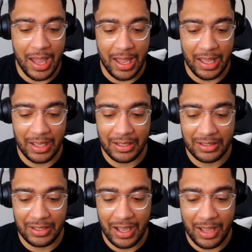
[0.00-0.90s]

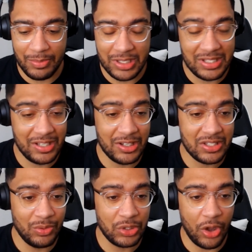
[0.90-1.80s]
And I mean, seriously, with